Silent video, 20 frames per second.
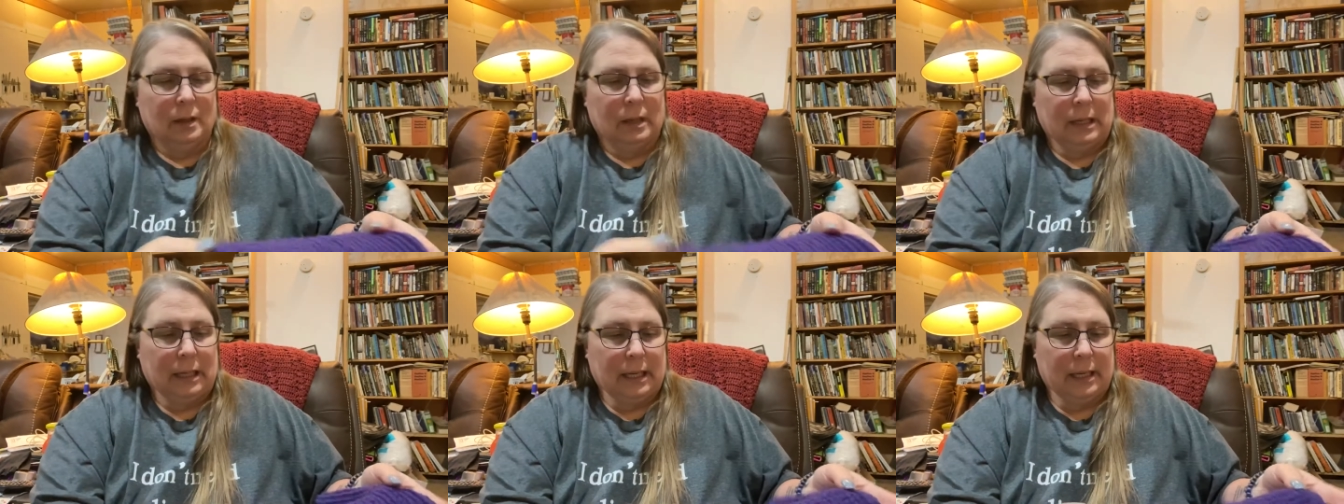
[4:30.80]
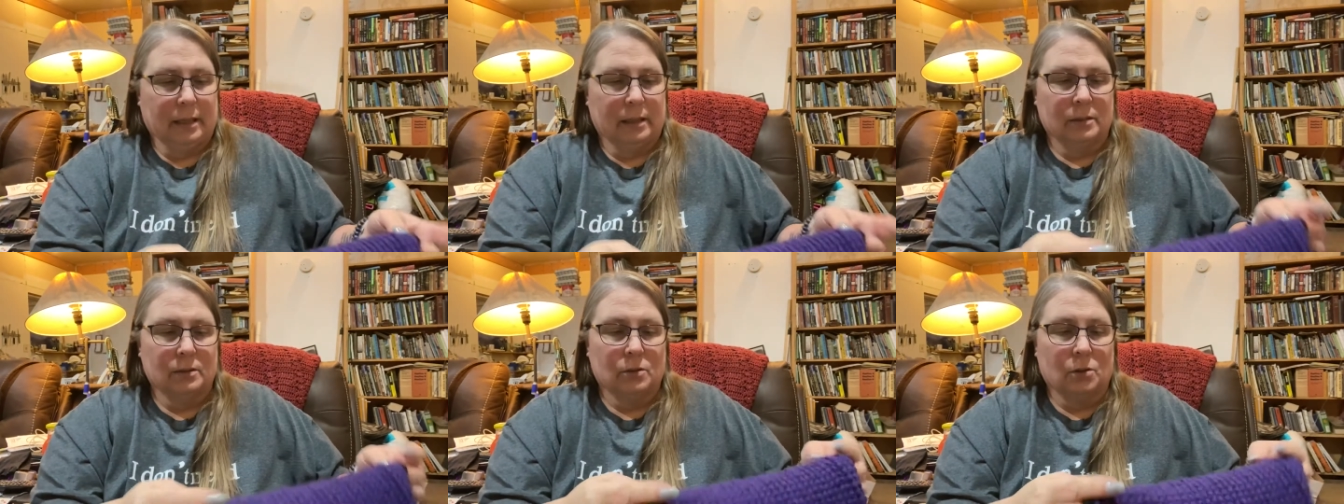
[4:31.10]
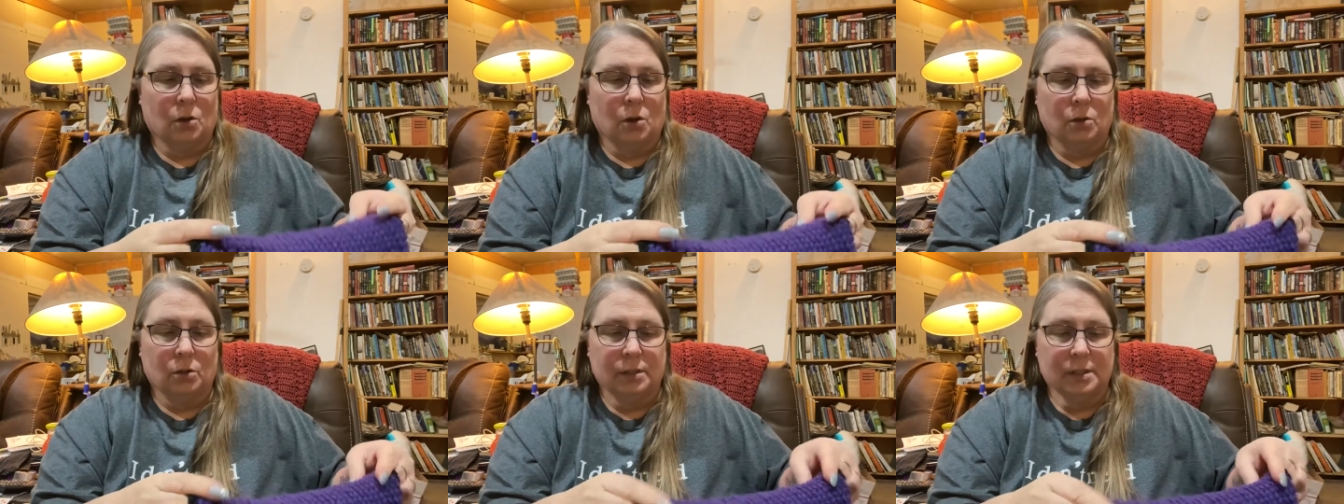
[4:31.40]
and it's
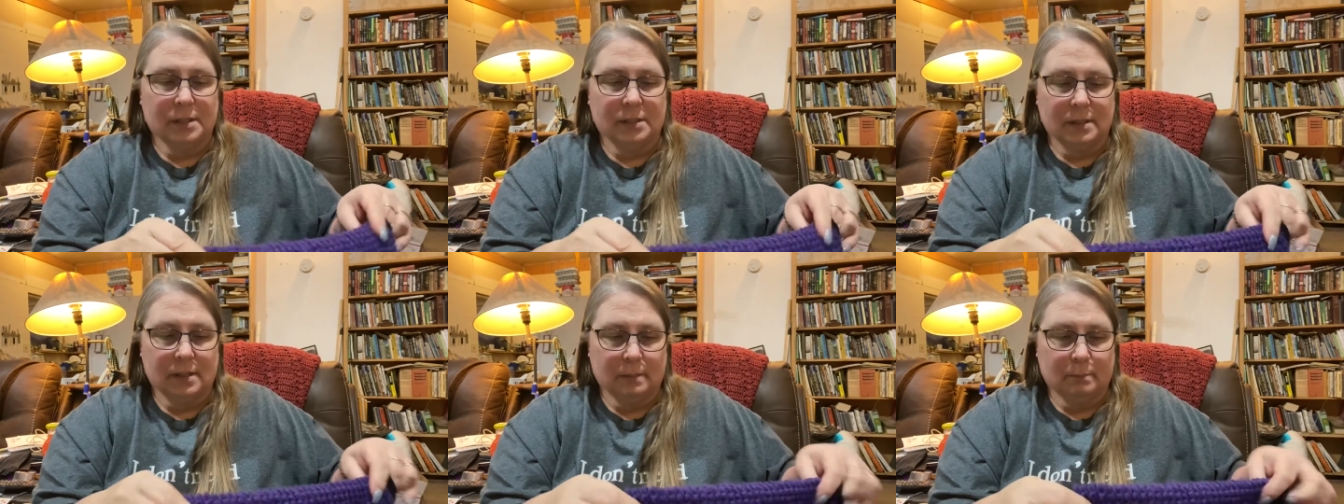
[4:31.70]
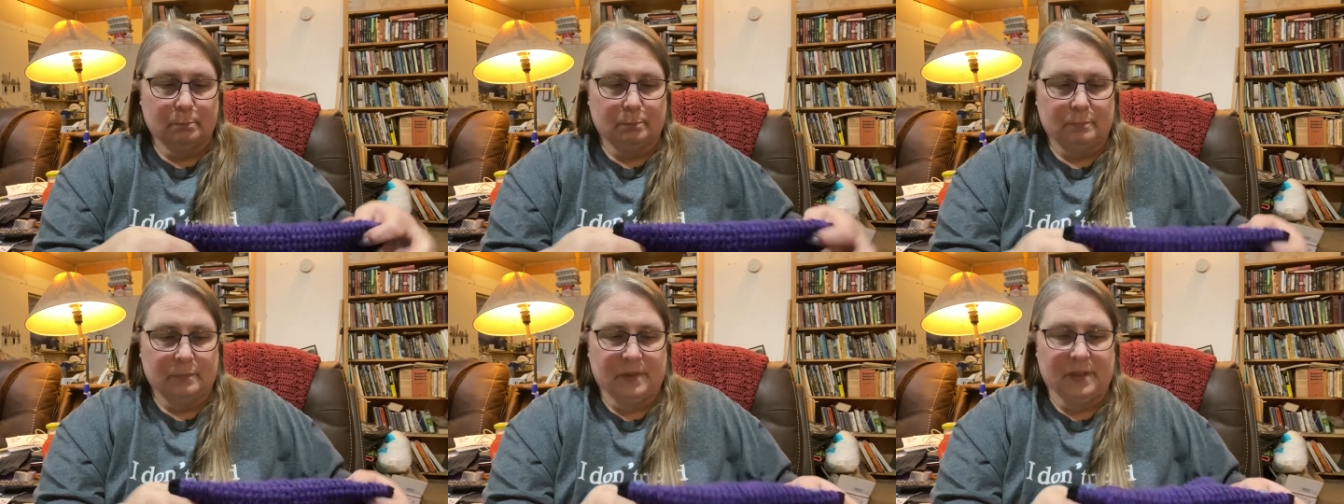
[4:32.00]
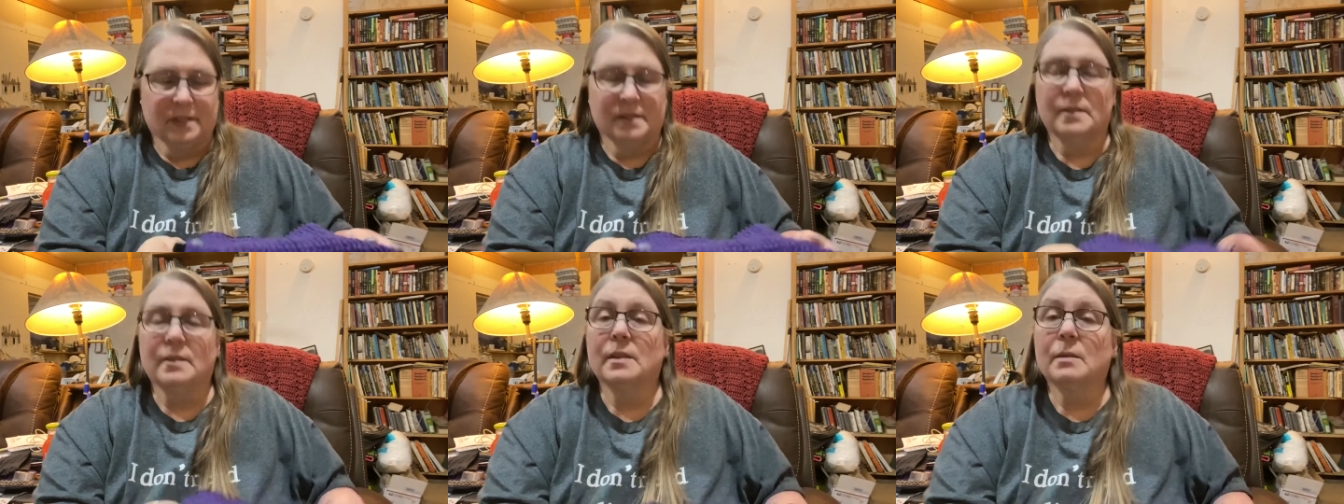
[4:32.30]
called
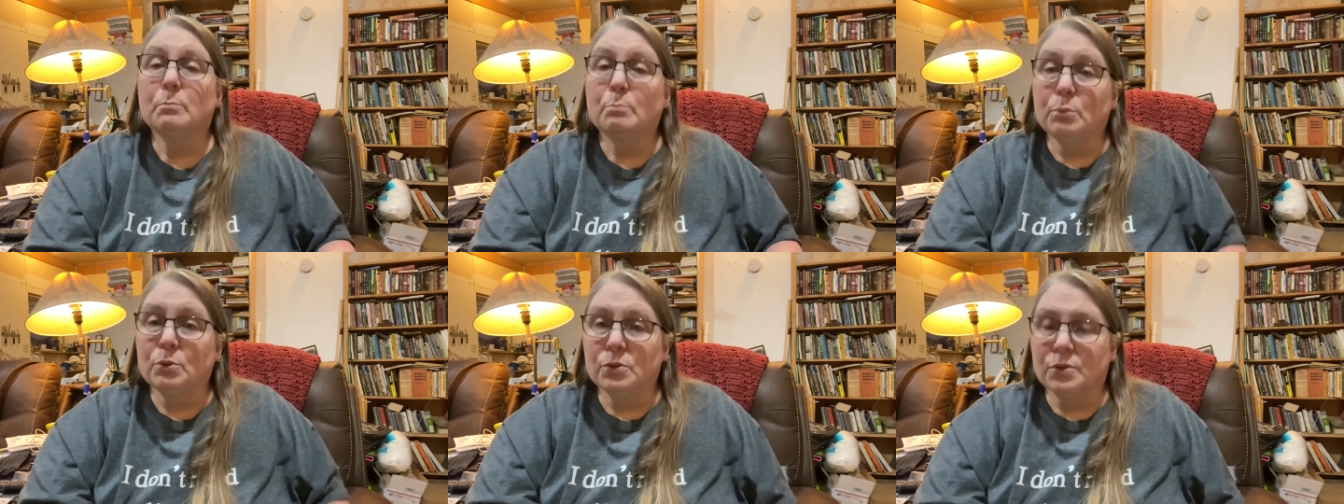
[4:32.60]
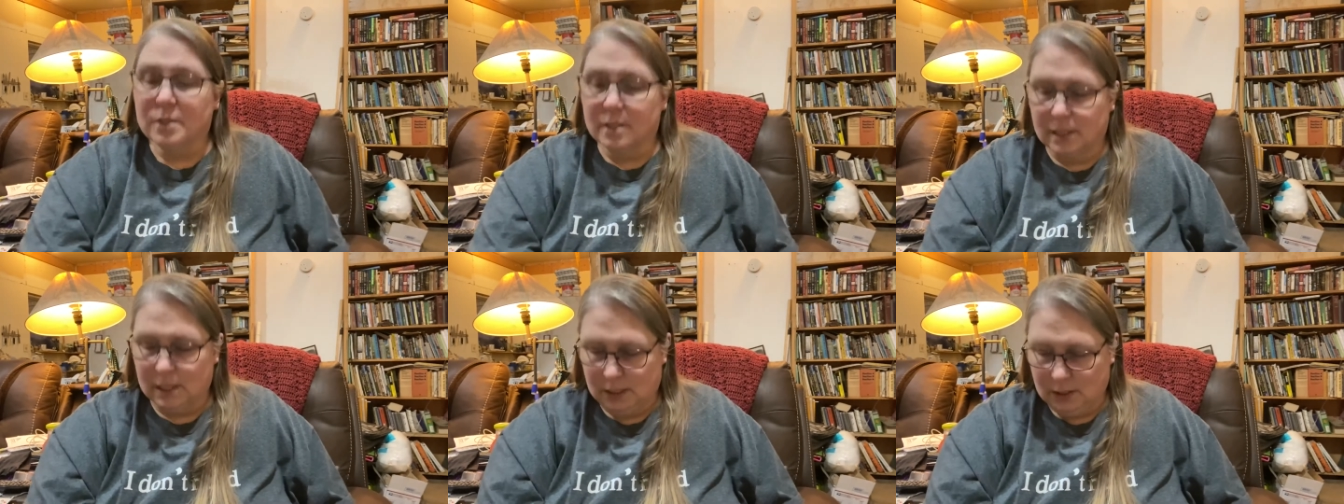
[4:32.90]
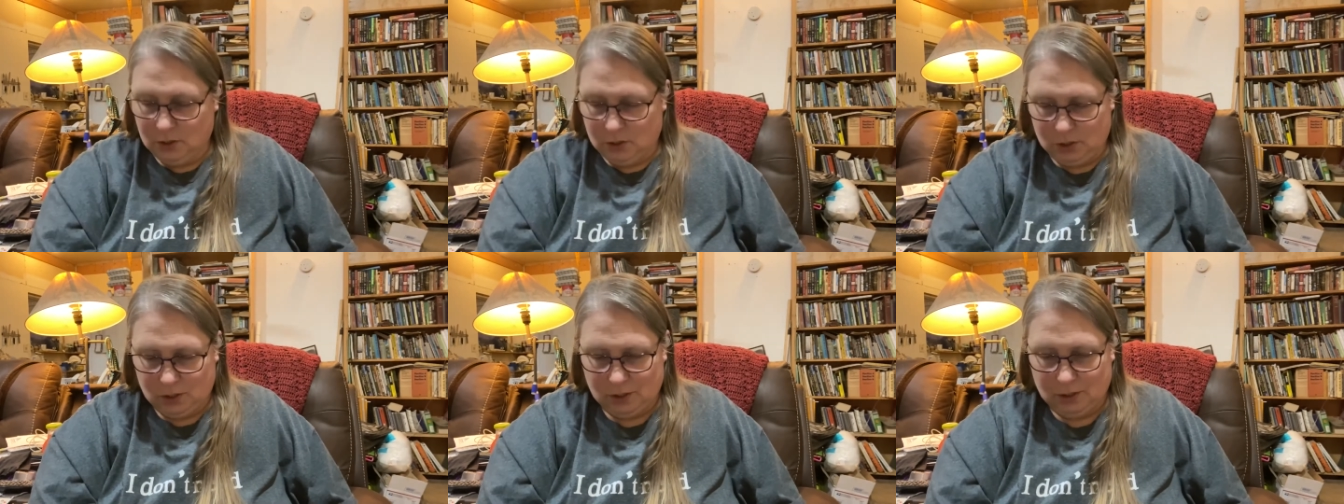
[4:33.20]
the simple
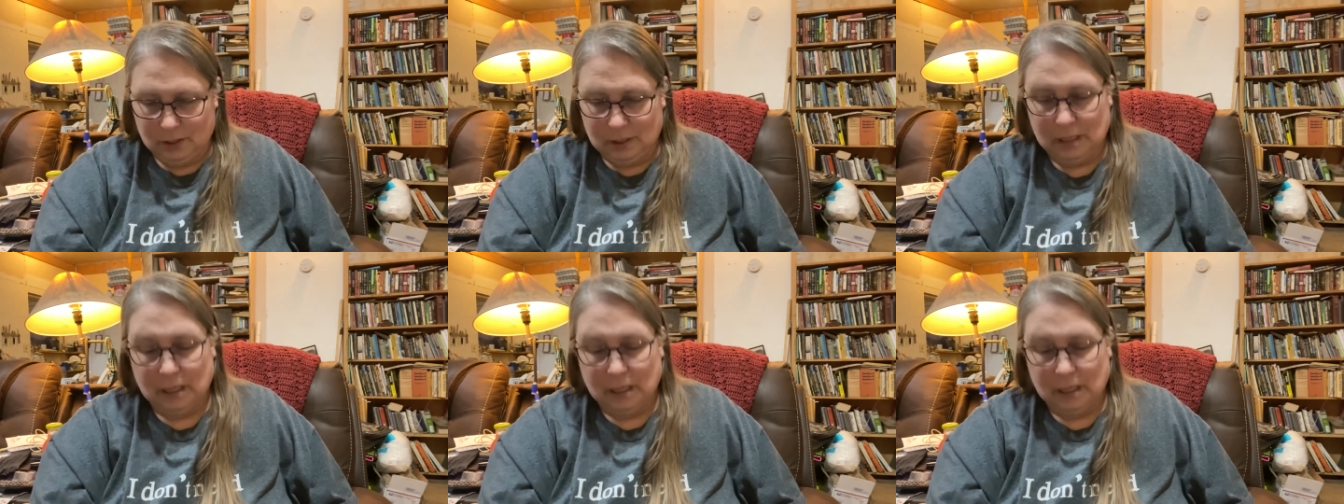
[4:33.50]
stitch.